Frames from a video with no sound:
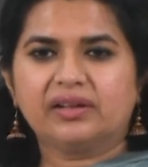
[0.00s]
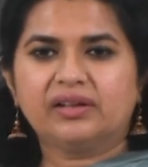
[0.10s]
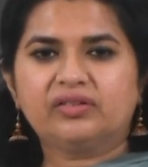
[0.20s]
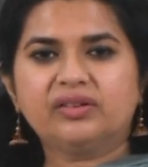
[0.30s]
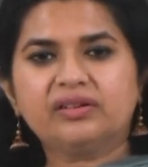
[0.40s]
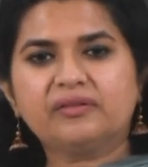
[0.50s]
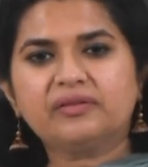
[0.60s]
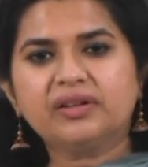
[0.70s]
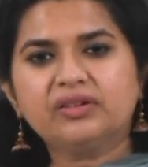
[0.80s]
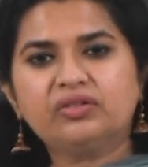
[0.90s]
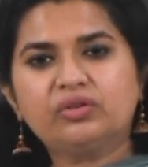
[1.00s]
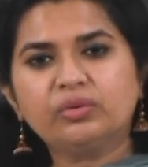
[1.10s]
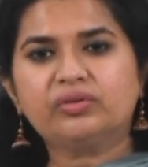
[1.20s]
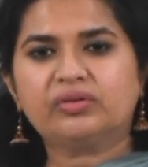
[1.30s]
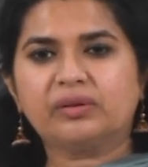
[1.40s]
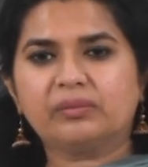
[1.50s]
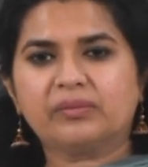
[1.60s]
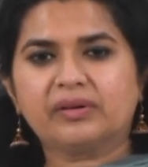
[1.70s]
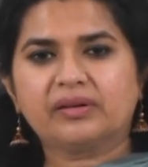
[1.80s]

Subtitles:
She is afraid to swim,